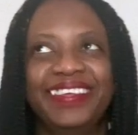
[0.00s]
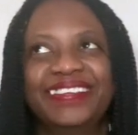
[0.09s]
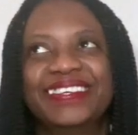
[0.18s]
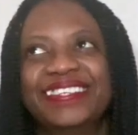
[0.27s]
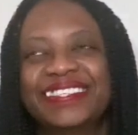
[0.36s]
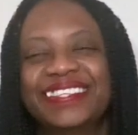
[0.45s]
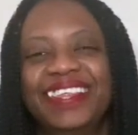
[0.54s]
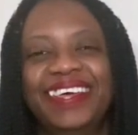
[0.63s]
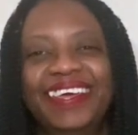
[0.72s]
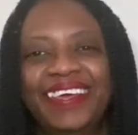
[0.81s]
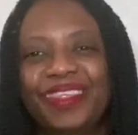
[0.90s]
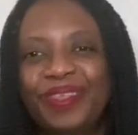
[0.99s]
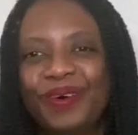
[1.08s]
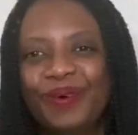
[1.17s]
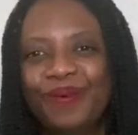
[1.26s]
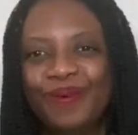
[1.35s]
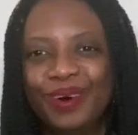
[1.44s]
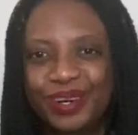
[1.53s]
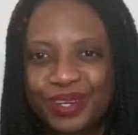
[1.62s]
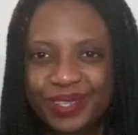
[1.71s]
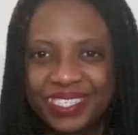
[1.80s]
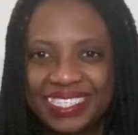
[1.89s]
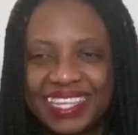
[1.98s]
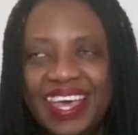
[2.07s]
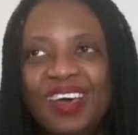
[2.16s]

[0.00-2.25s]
Just like the worst.